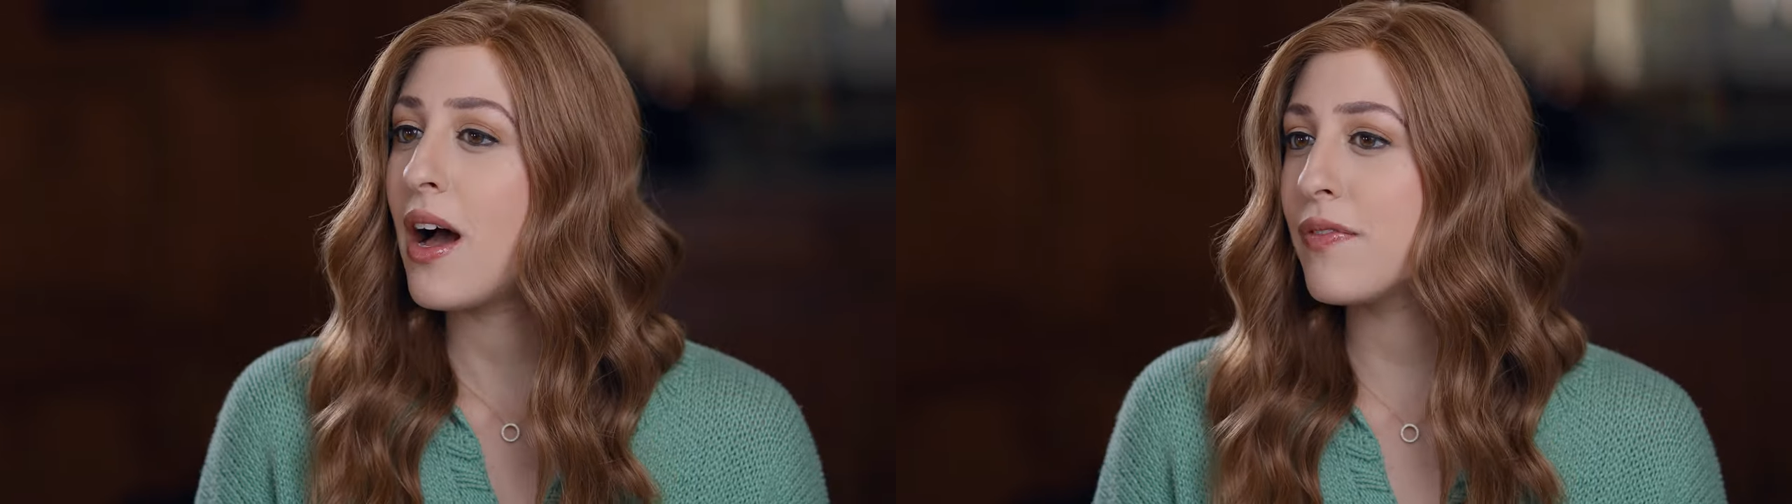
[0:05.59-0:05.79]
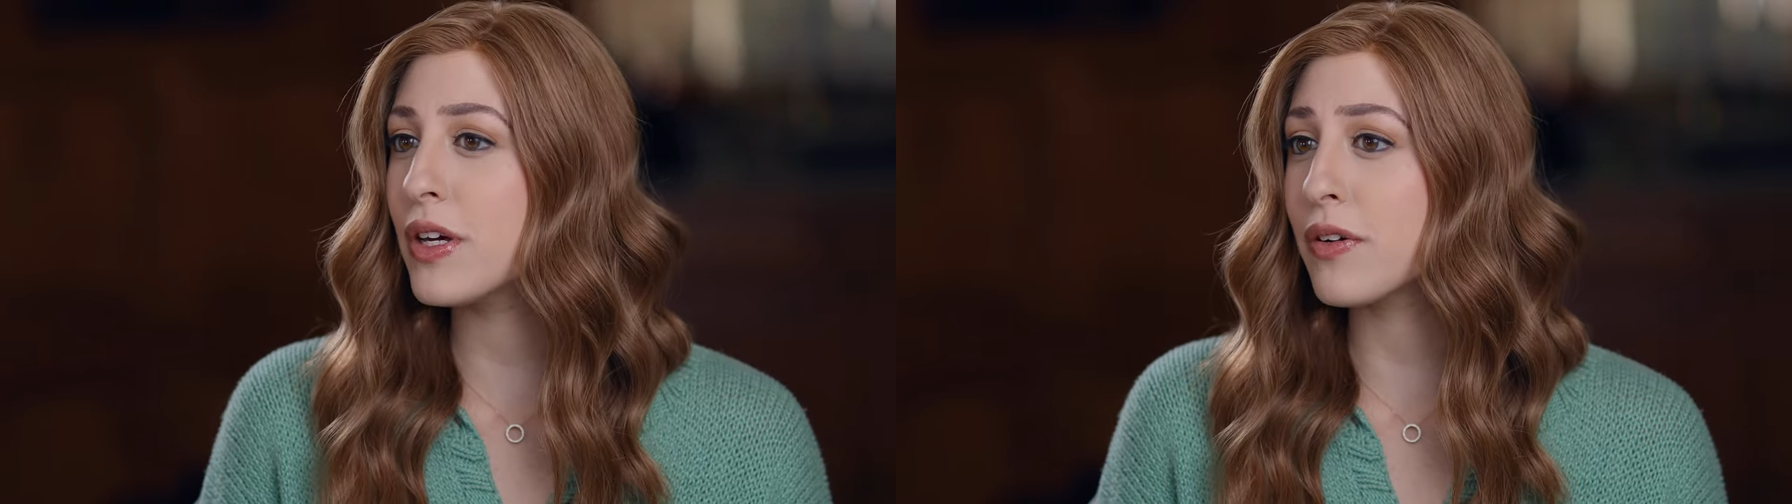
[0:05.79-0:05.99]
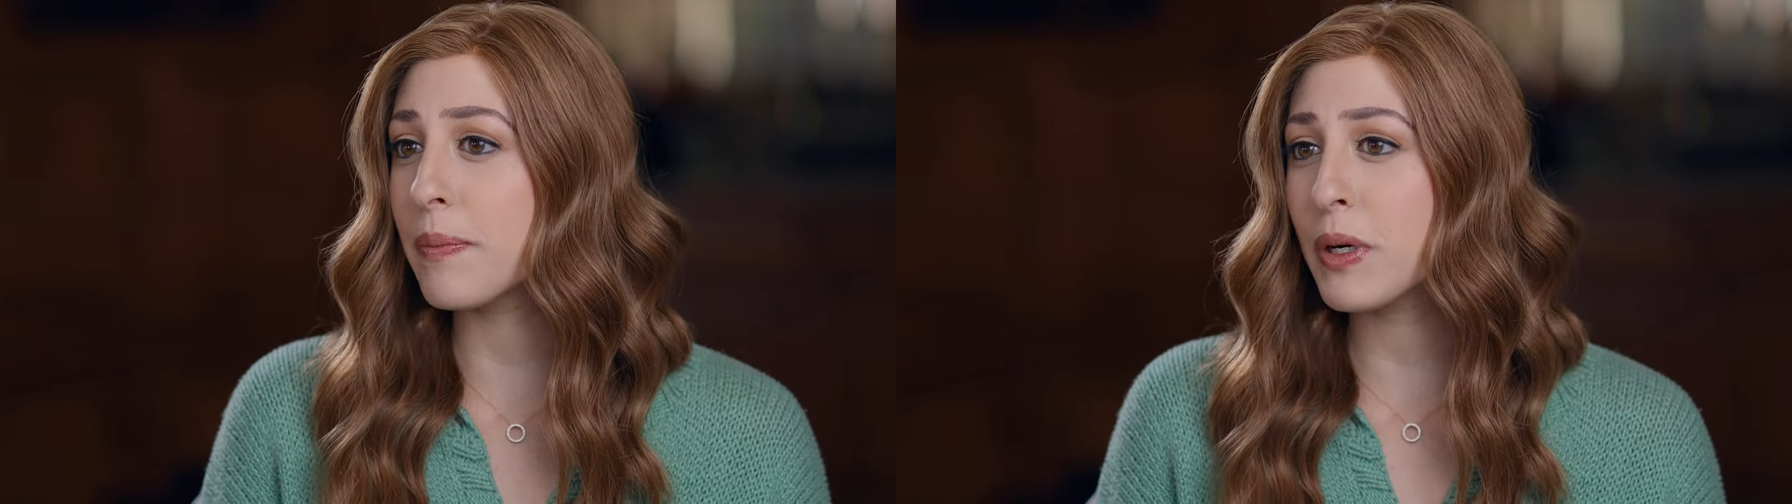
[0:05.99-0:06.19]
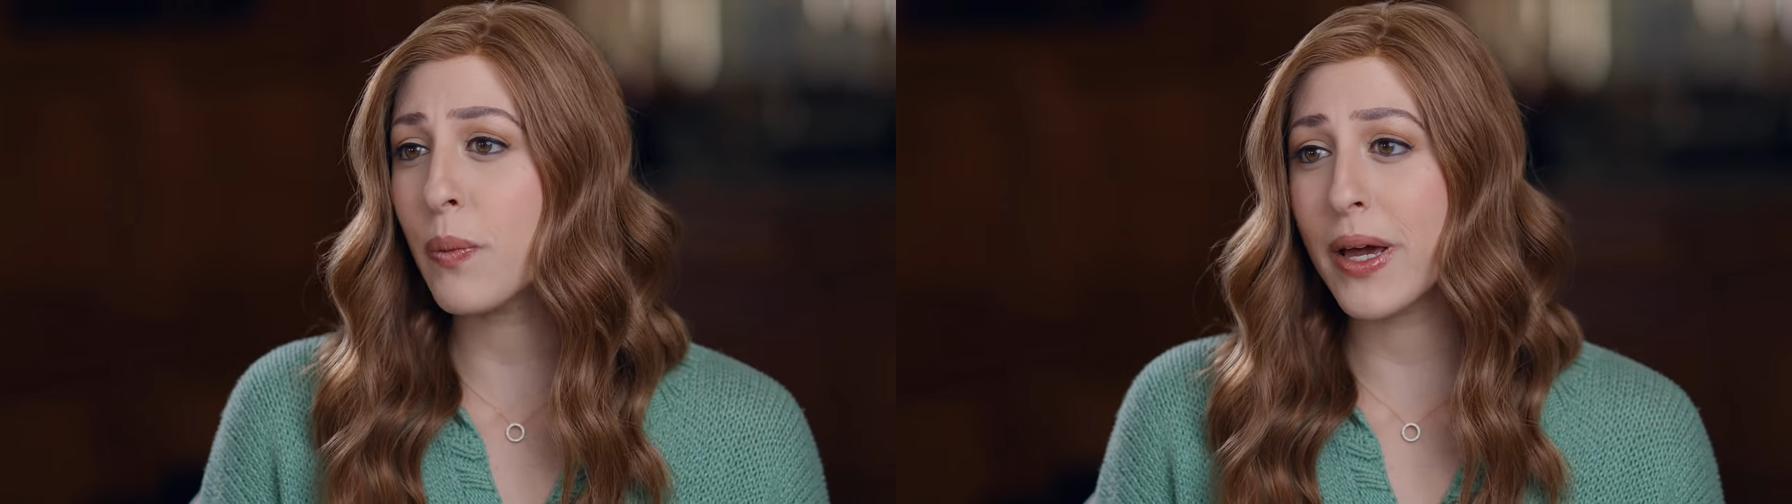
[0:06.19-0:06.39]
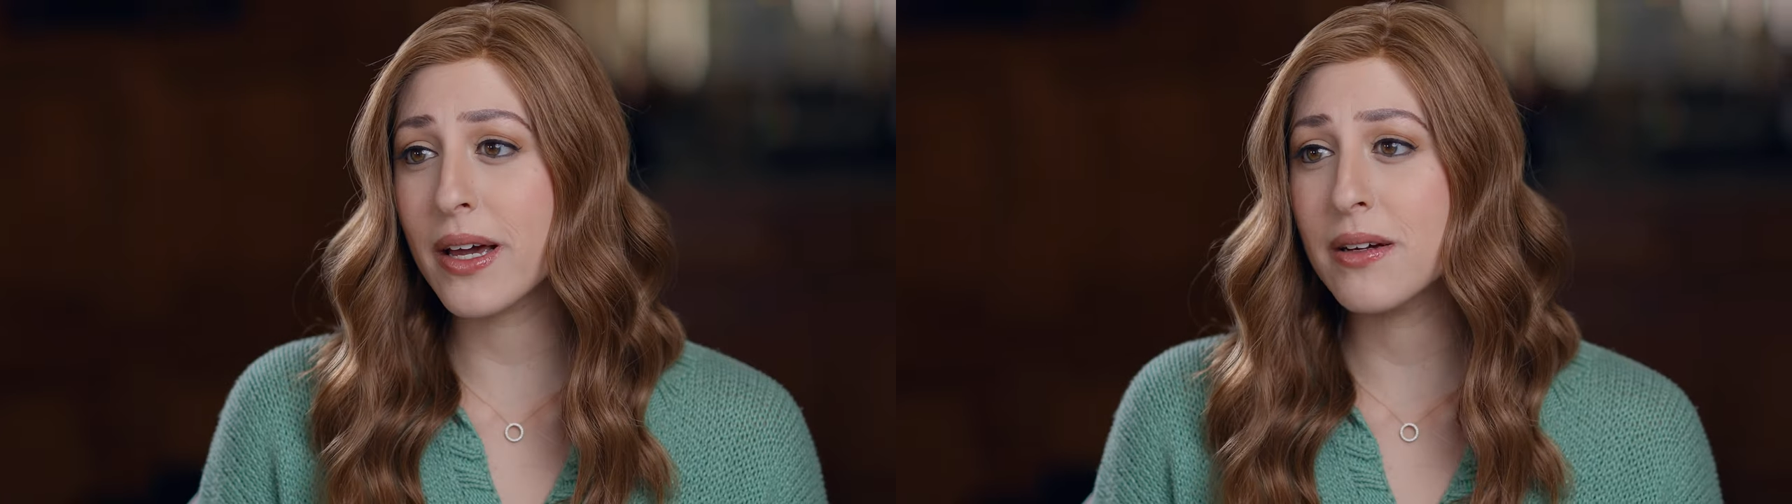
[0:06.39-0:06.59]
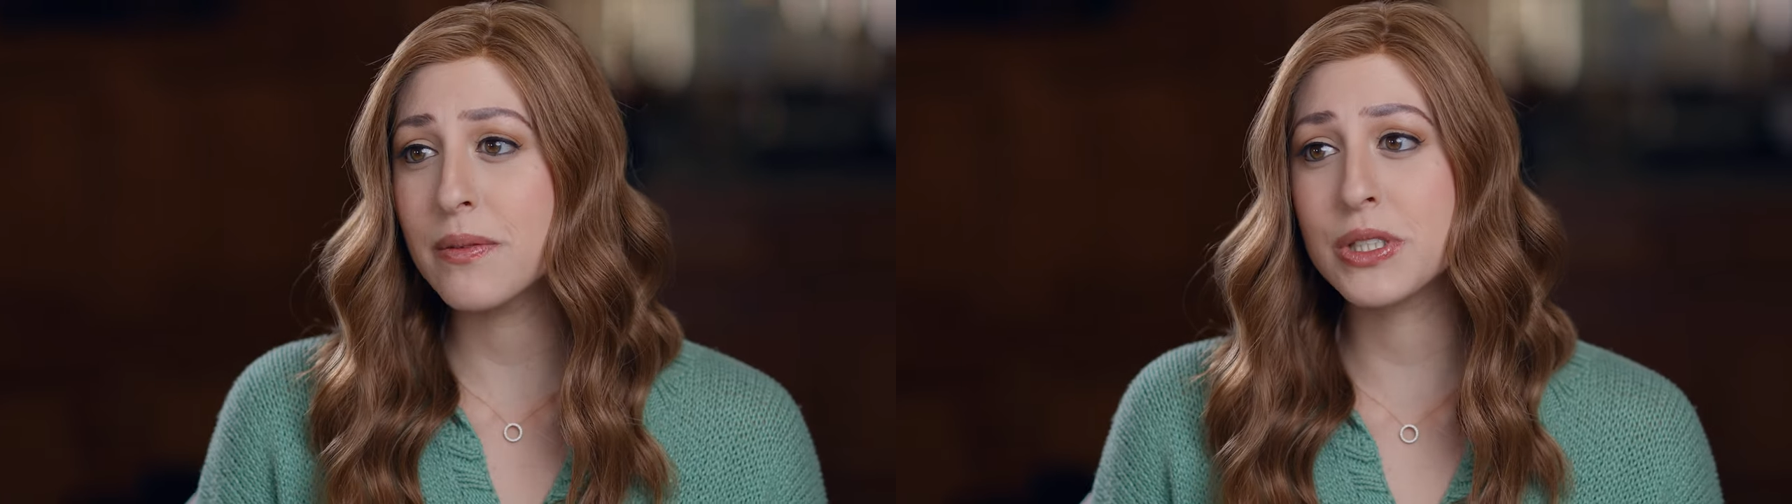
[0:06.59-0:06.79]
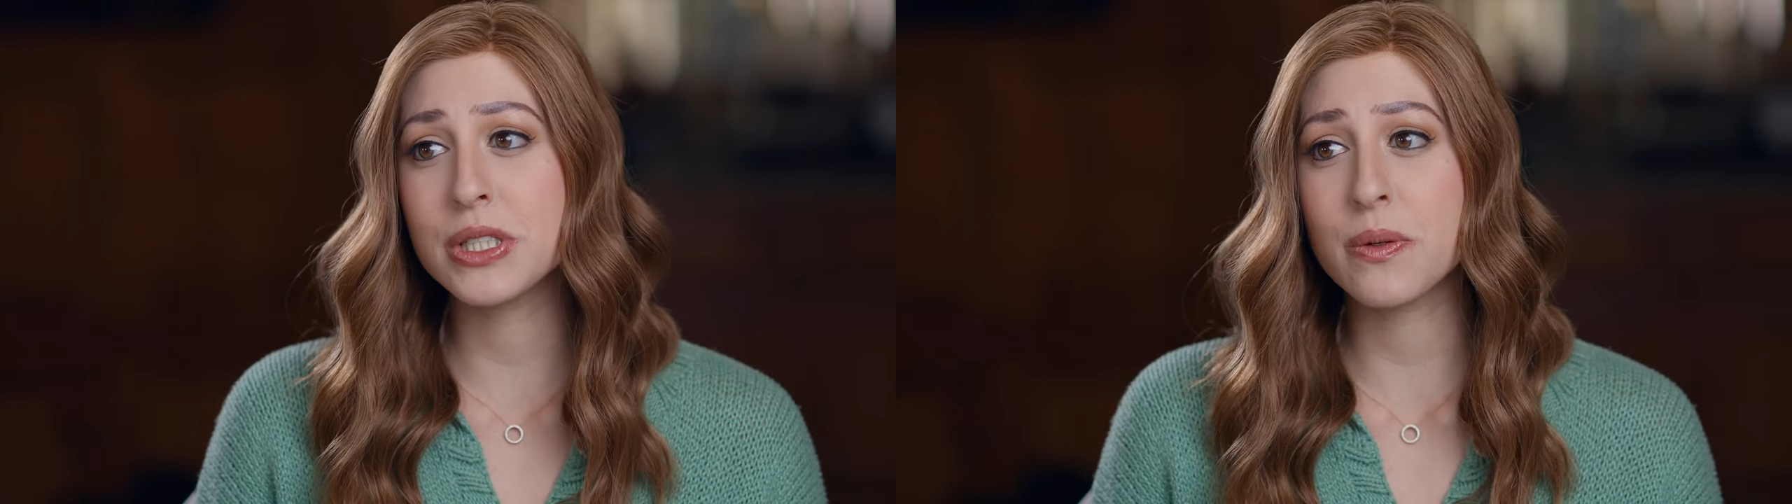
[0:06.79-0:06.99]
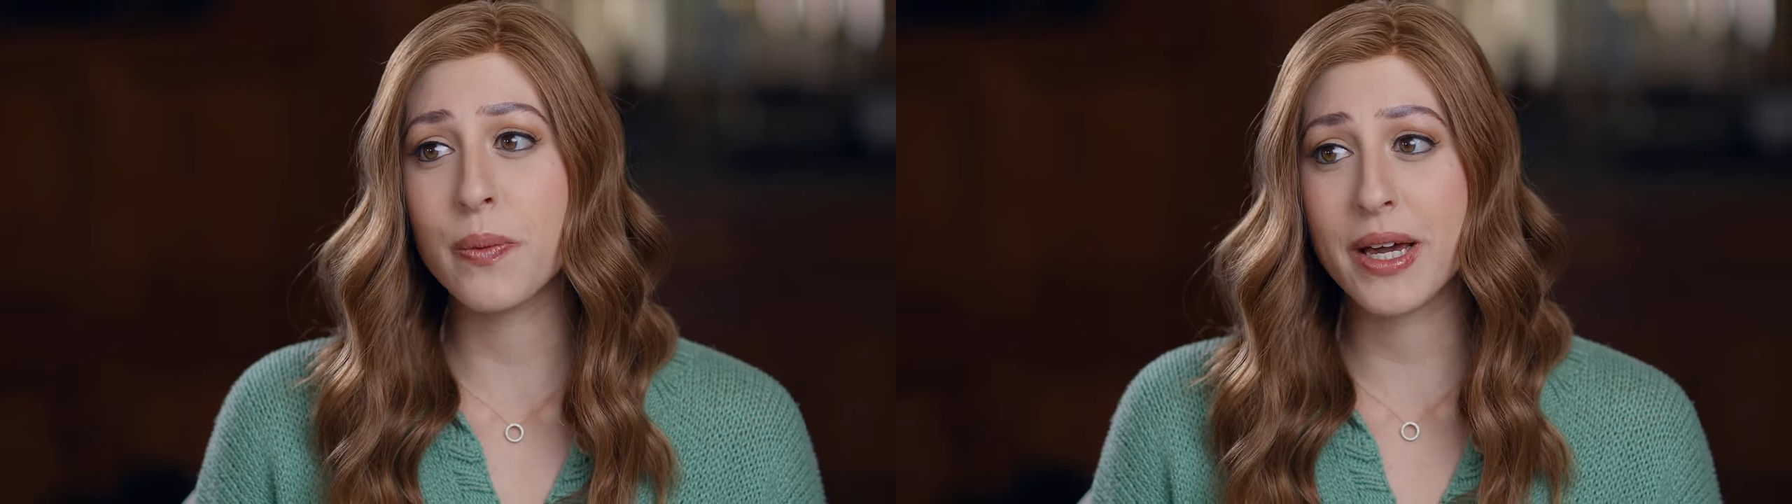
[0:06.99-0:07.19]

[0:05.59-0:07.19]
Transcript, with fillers: of the Gripper wig, which is a